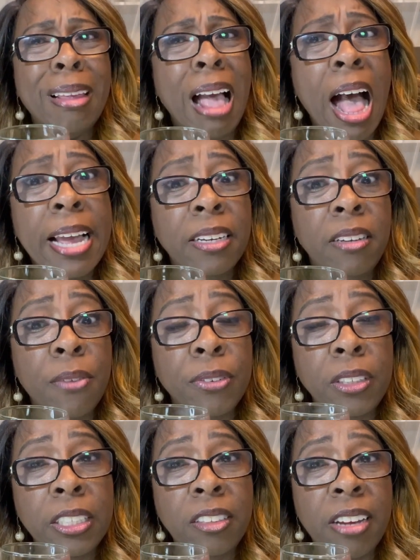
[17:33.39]
I can
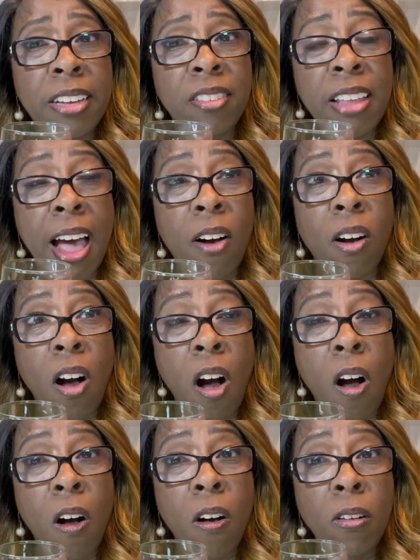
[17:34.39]
definitely taste the
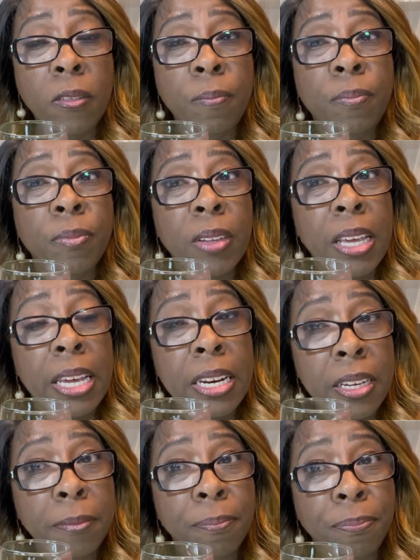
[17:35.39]
alcohol
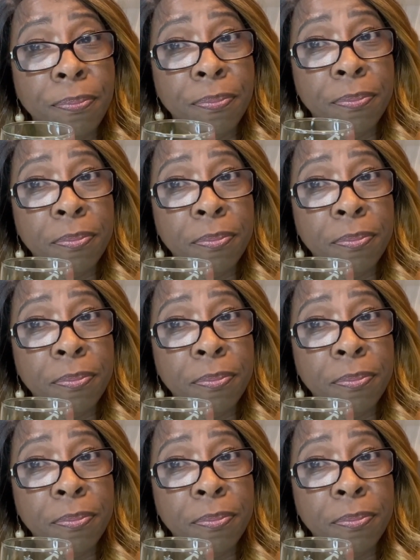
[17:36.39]
in it.